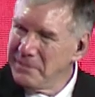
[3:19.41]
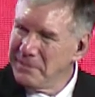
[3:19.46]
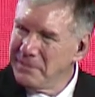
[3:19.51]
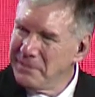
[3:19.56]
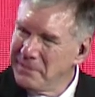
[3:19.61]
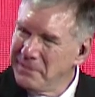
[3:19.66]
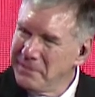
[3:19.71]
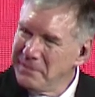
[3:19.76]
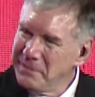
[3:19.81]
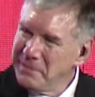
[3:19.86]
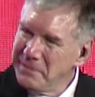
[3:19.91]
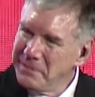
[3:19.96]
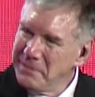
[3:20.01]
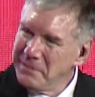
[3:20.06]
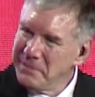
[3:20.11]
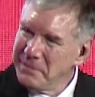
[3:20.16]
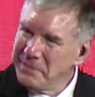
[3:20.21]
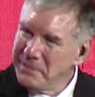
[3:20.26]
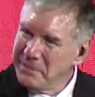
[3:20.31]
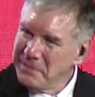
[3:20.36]

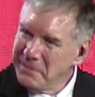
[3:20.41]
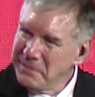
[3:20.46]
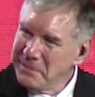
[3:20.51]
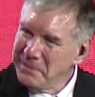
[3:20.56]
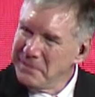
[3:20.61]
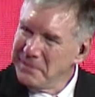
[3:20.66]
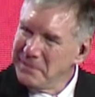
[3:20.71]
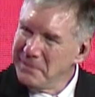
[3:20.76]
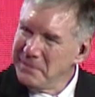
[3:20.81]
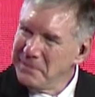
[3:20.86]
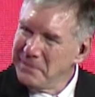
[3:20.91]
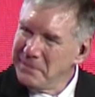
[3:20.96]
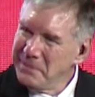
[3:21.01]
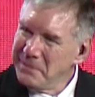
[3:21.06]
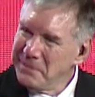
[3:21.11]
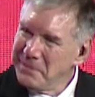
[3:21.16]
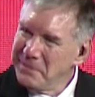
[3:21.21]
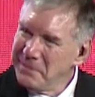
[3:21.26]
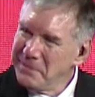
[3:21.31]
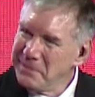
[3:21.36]

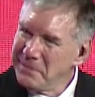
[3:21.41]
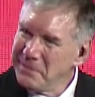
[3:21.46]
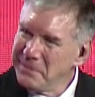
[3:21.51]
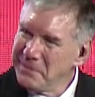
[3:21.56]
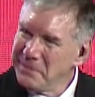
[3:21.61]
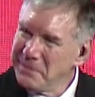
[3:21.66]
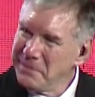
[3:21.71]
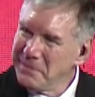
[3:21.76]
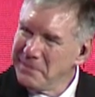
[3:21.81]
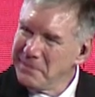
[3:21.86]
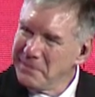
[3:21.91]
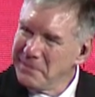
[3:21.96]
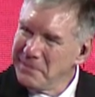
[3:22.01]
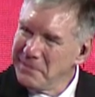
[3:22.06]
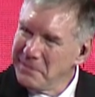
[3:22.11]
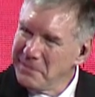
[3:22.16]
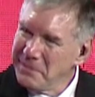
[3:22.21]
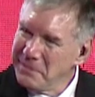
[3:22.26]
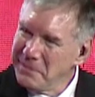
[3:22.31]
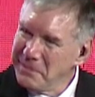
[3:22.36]

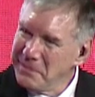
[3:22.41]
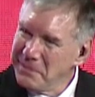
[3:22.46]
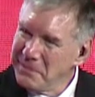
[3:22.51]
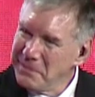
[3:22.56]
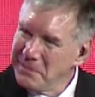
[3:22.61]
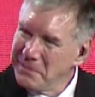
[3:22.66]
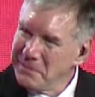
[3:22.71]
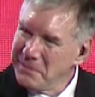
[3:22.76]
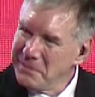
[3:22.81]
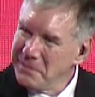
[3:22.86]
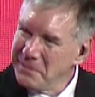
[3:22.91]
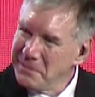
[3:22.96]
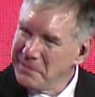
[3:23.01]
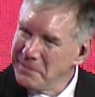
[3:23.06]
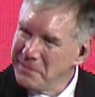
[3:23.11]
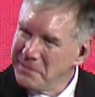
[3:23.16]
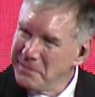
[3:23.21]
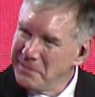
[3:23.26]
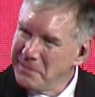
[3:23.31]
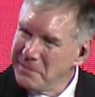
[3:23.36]

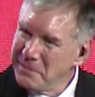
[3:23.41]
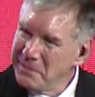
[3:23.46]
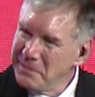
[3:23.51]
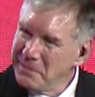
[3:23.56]
The person shown says nothing.